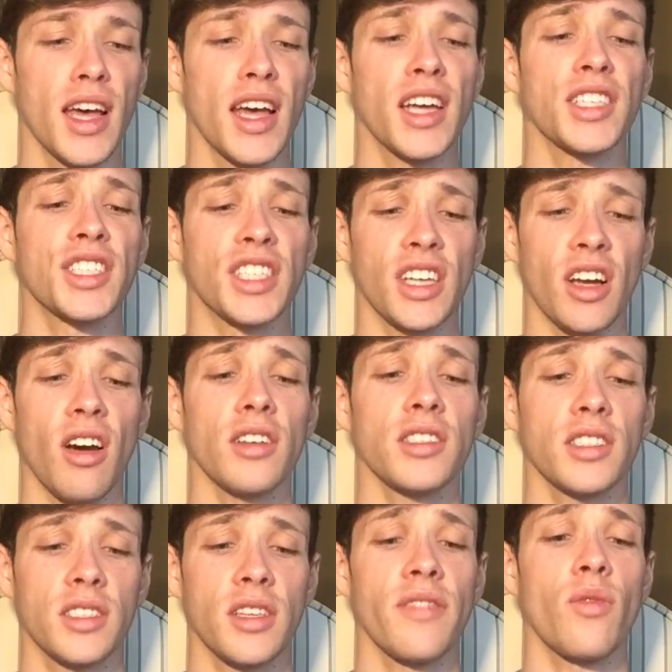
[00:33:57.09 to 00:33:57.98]
She
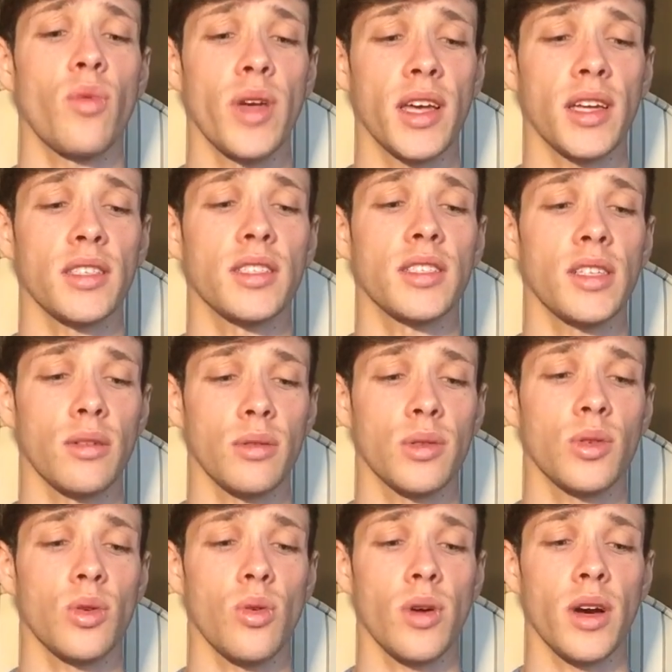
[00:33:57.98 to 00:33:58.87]
asks if we can still
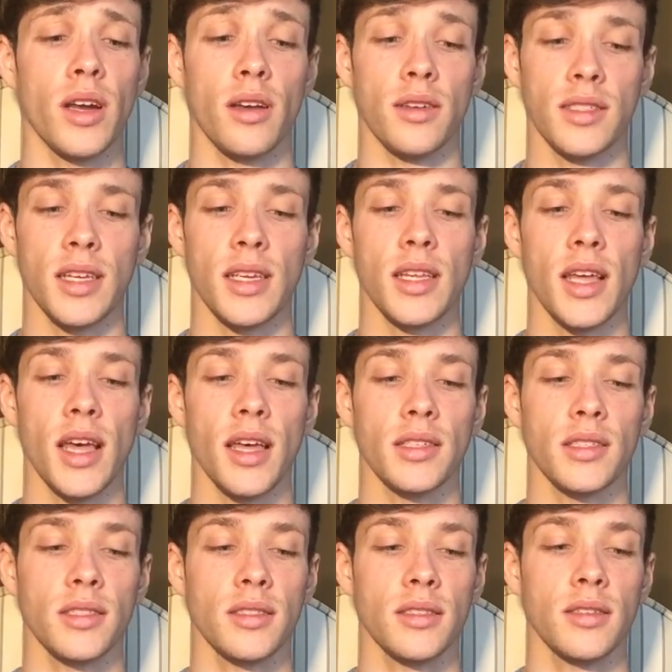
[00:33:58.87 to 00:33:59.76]
talk and I said
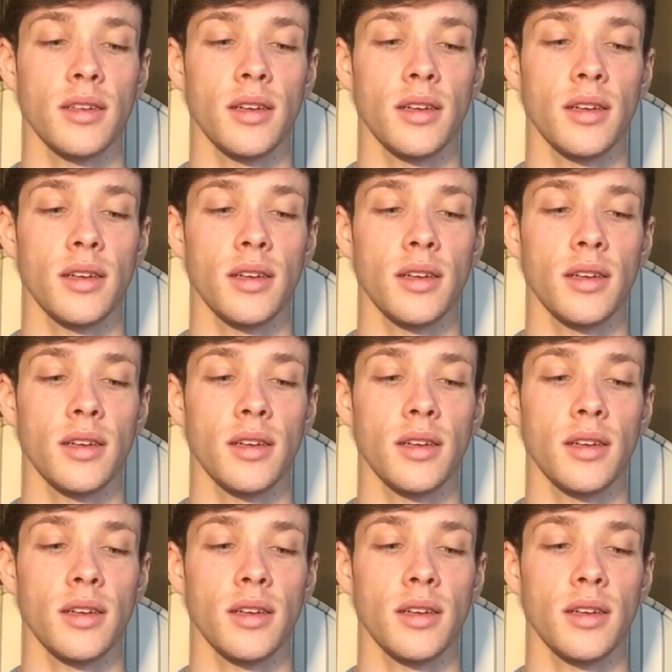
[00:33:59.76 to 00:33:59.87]
yes.